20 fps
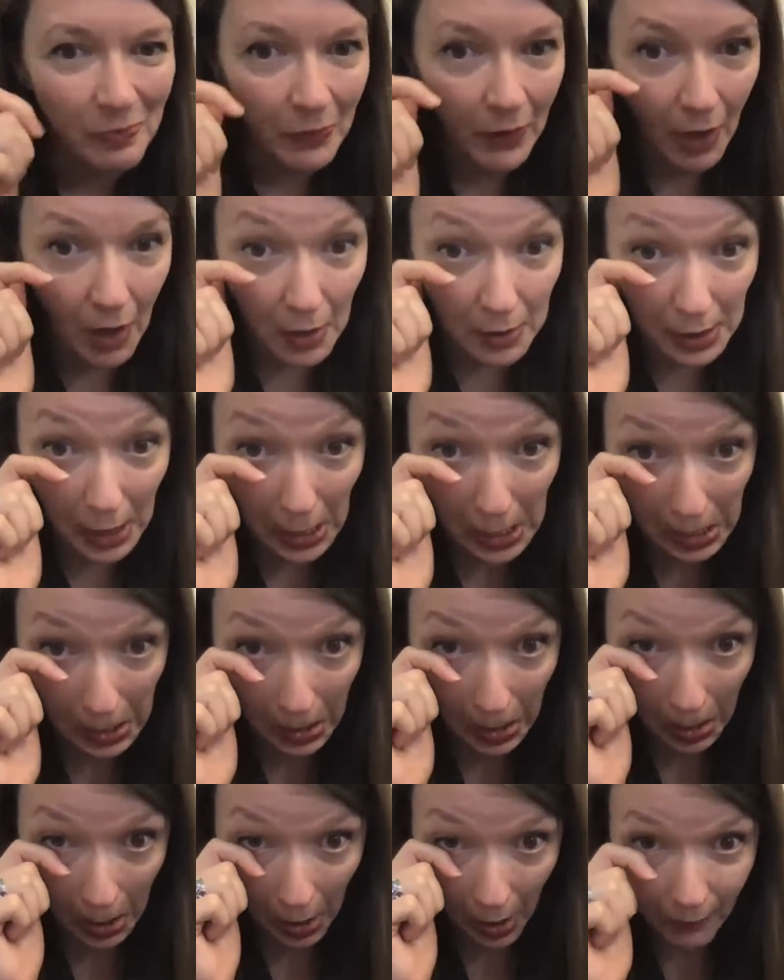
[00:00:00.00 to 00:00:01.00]
Okay.
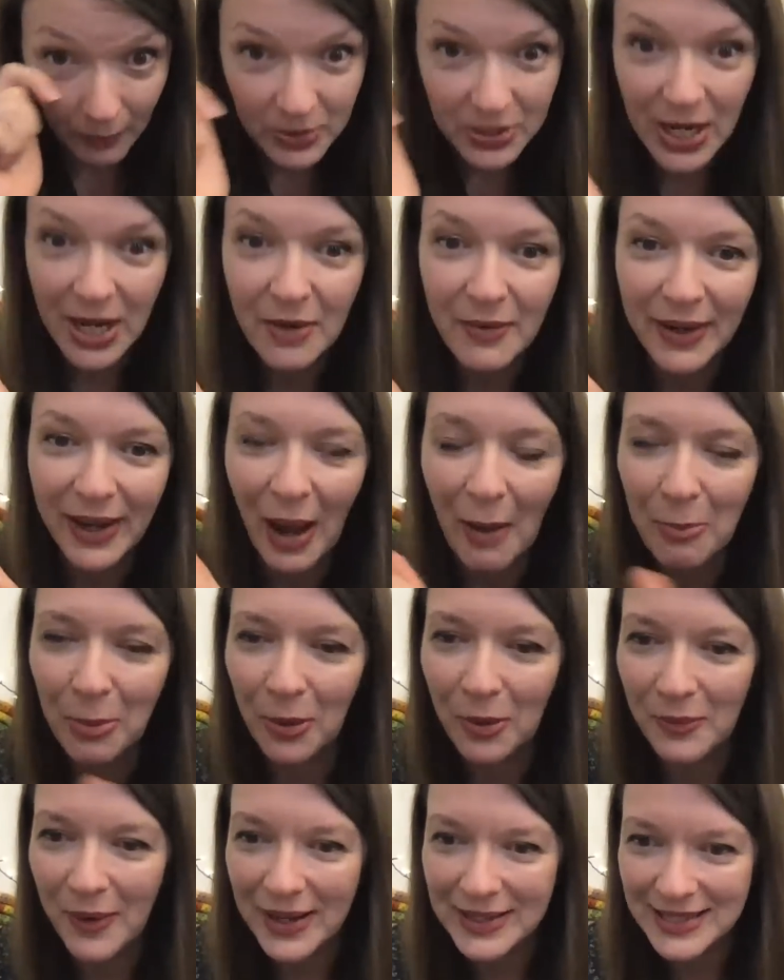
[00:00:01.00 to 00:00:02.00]
I'm tearing up
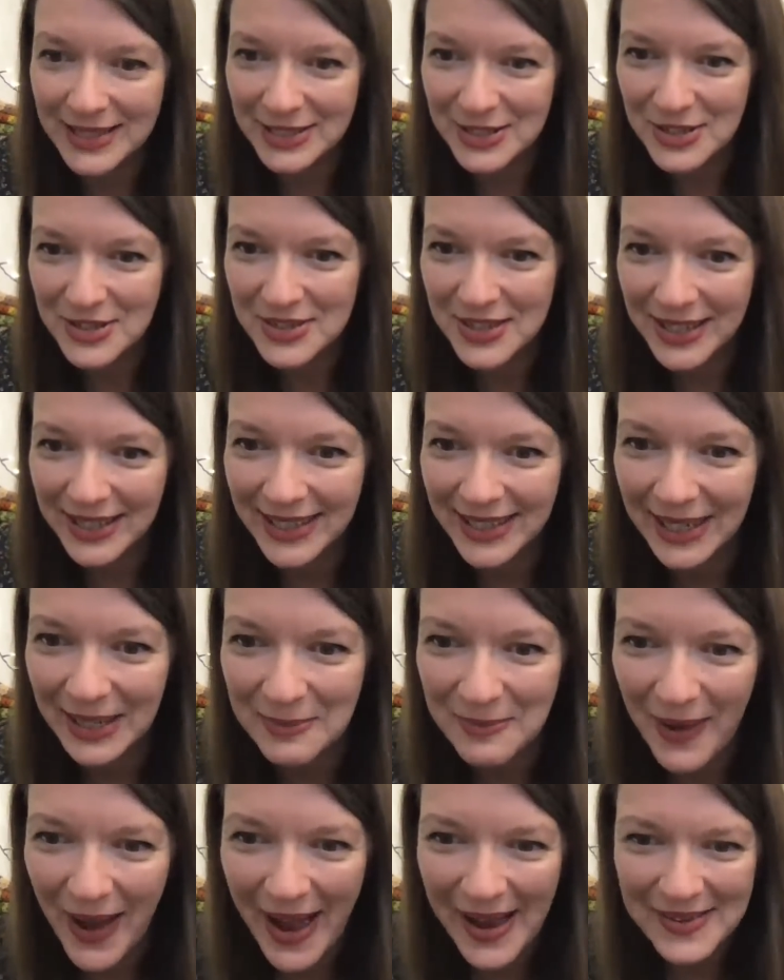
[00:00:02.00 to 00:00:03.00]
already just thinking
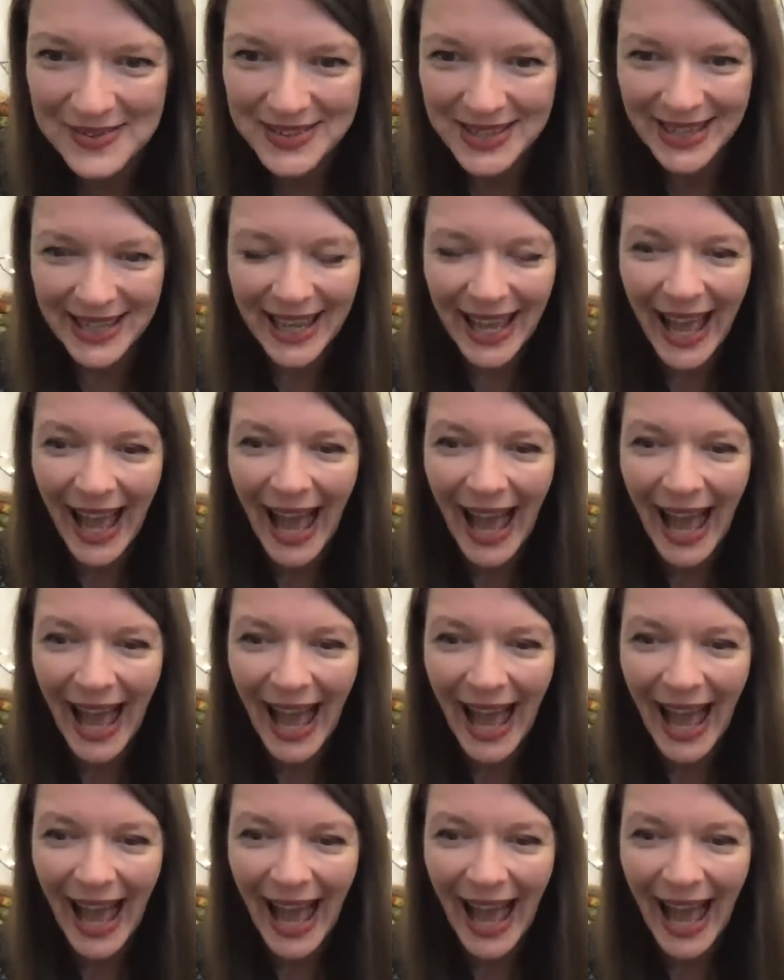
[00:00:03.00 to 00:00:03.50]
about it.